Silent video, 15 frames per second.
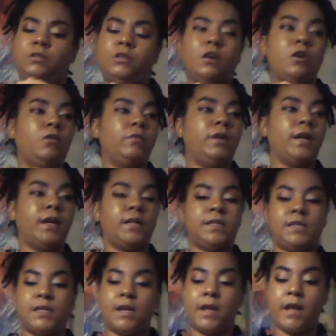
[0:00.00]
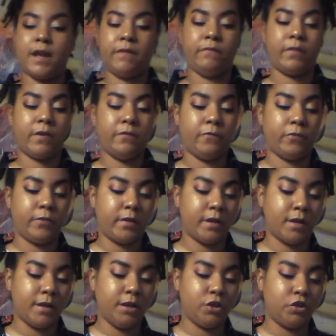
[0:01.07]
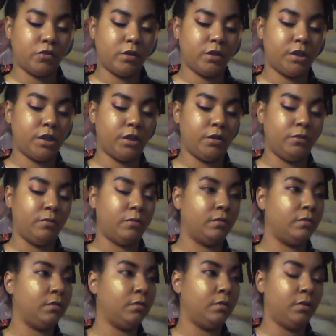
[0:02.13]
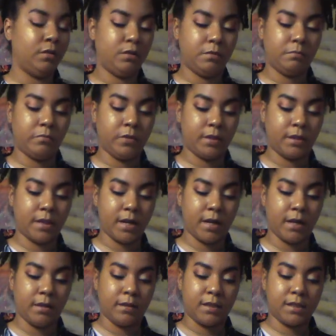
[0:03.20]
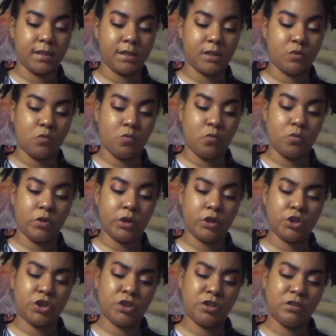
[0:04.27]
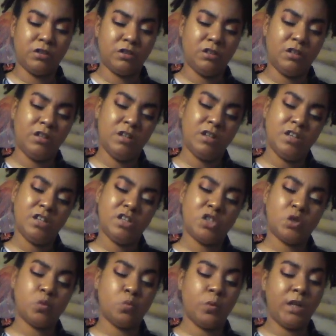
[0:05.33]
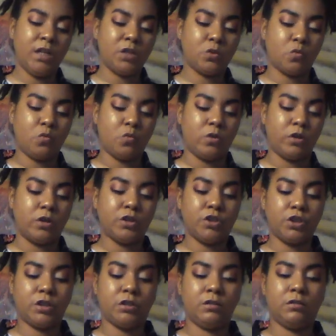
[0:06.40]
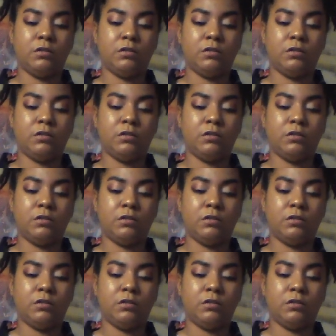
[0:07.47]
Oh yes, and I have that for the honey jar too. Put that in. This is orange, sweet orange.